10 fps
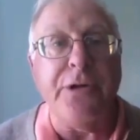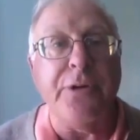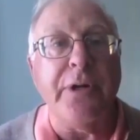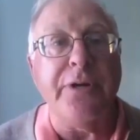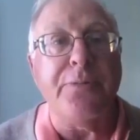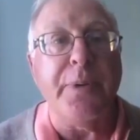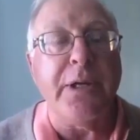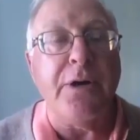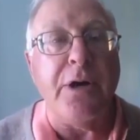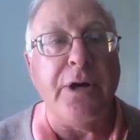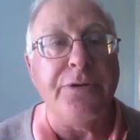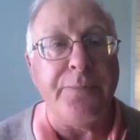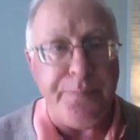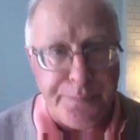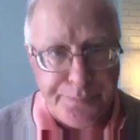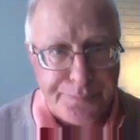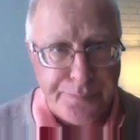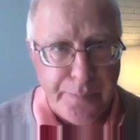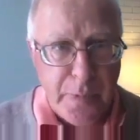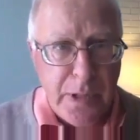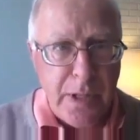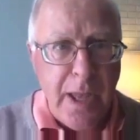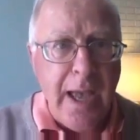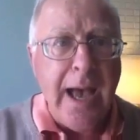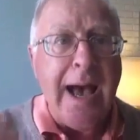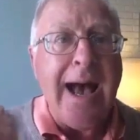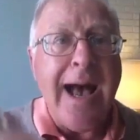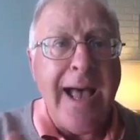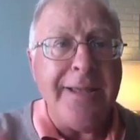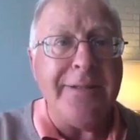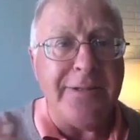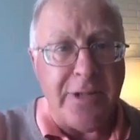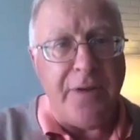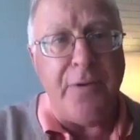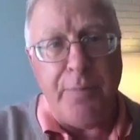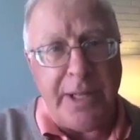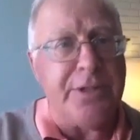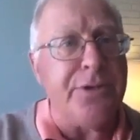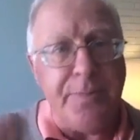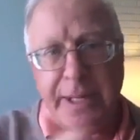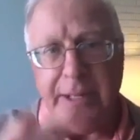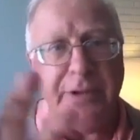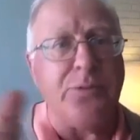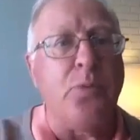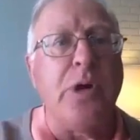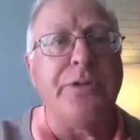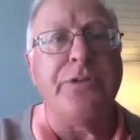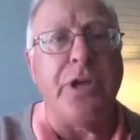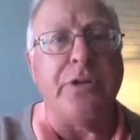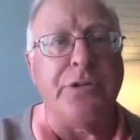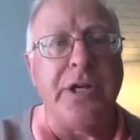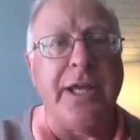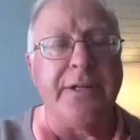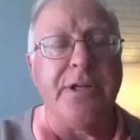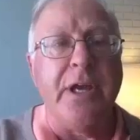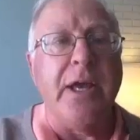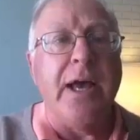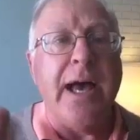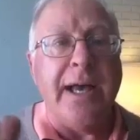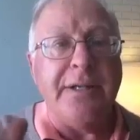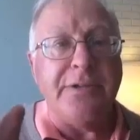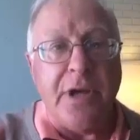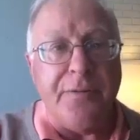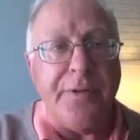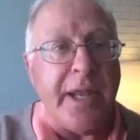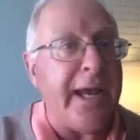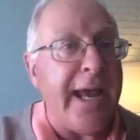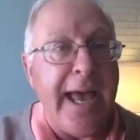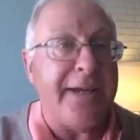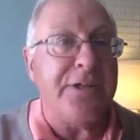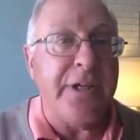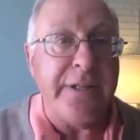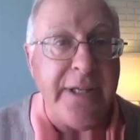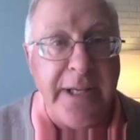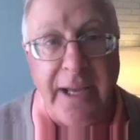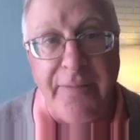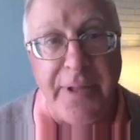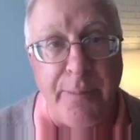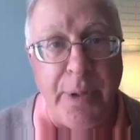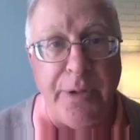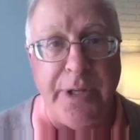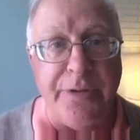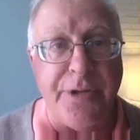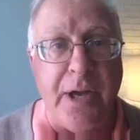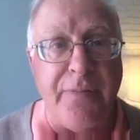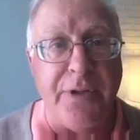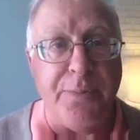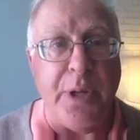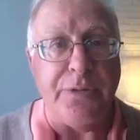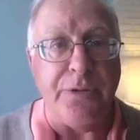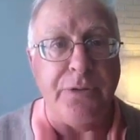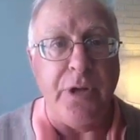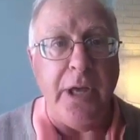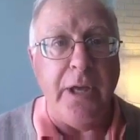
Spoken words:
to you is because I discovered, by just making this one subtle change, I discovered that I actually did have the ability to solve these puzzles